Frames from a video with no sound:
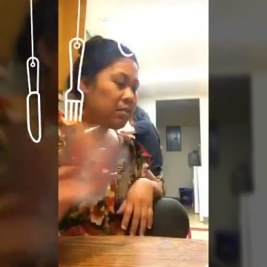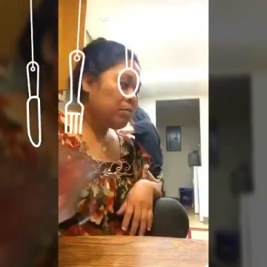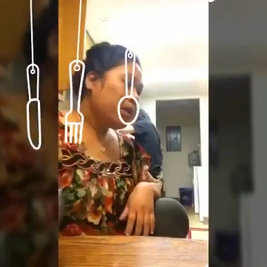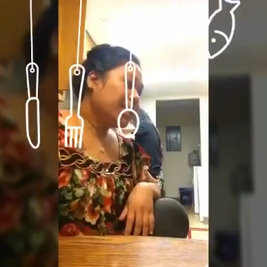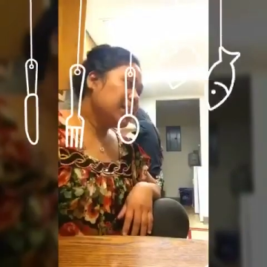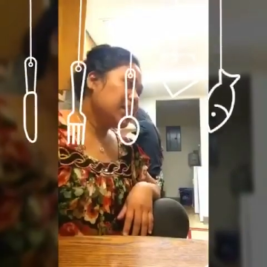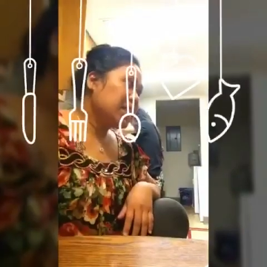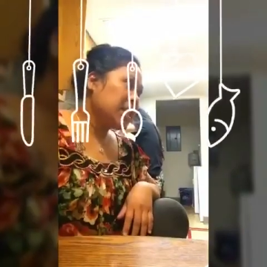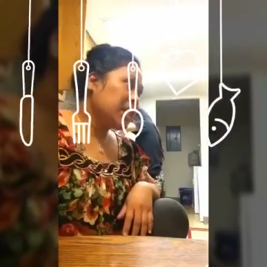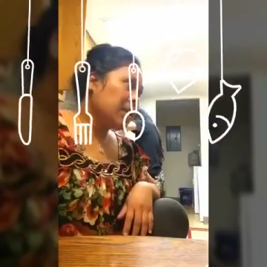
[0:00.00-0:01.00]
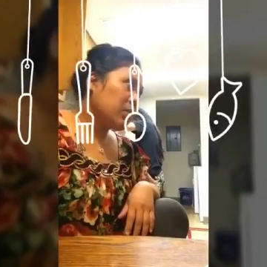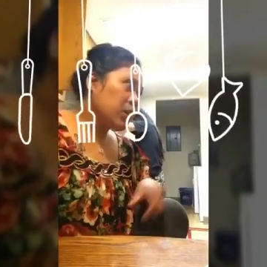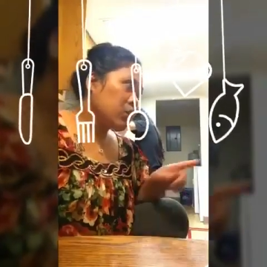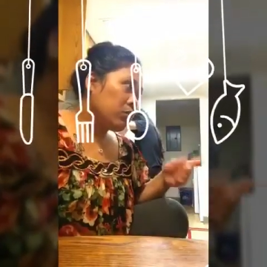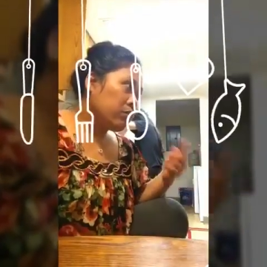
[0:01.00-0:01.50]
What are
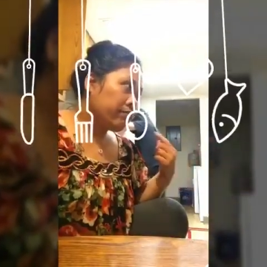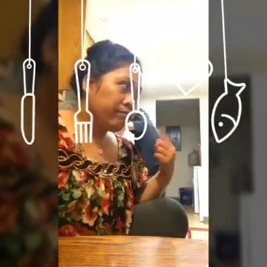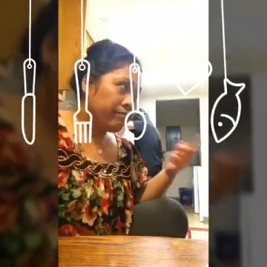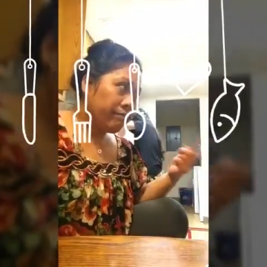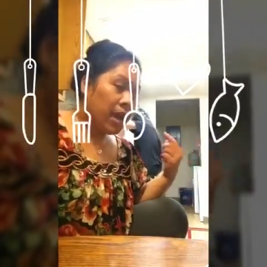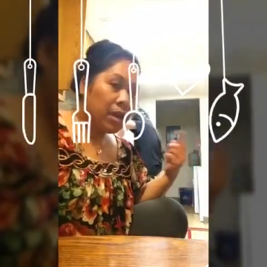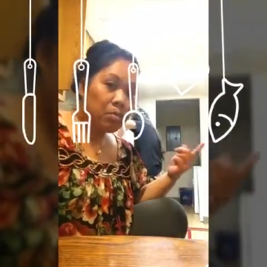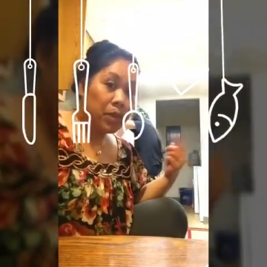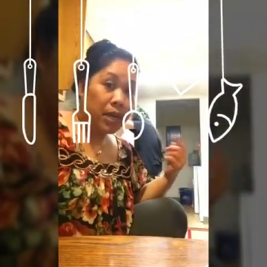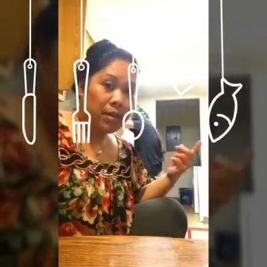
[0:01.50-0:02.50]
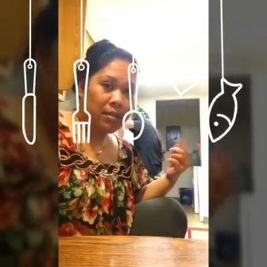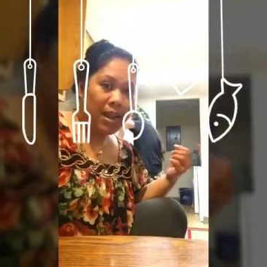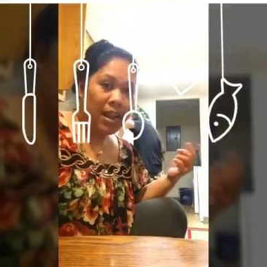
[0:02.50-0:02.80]
you? My partner, I